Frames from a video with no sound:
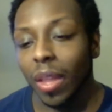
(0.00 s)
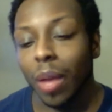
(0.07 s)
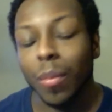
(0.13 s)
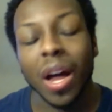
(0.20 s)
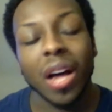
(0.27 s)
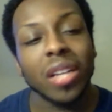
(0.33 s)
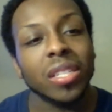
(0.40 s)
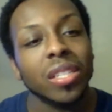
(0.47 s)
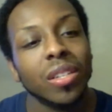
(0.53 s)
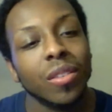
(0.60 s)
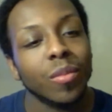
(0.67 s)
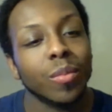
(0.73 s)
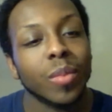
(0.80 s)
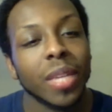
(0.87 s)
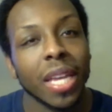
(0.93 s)
but
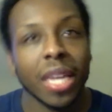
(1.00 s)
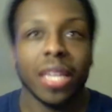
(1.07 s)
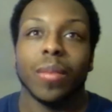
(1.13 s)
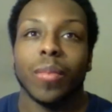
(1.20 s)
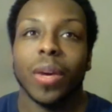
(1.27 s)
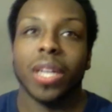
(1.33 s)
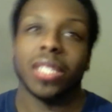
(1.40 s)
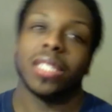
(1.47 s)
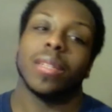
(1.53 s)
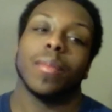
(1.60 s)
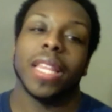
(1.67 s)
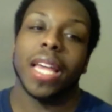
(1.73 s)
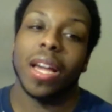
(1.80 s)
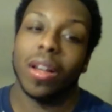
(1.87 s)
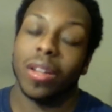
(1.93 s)
also, Kenya brought some
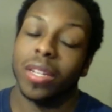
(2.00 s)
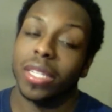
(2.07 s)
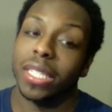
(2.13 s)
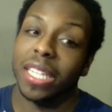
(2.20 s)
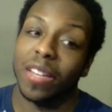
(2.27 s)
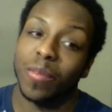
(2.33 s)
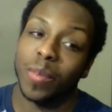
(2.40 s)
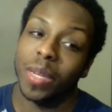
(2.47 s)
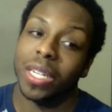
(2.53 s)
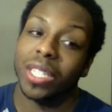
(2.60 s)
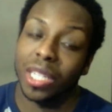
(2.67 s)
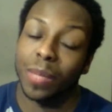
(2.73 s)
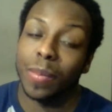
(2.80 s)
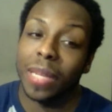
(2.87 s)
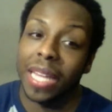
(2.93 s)
of that on herself because
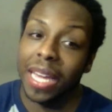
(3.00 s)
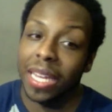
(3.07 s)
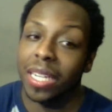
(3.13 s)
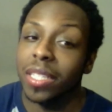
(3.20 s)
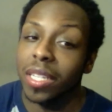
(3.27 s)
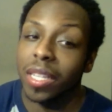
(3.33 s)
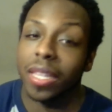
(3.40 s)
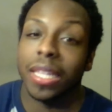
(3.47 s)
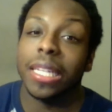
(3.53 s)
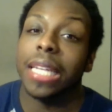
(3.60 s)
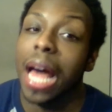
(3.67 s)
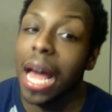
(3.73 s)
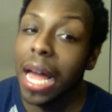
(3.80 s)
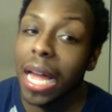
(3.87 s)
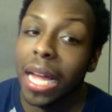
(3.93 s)
she played into the
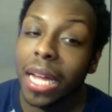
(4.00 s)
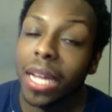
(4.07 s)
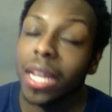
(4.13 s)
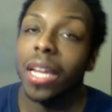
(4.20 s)
lie.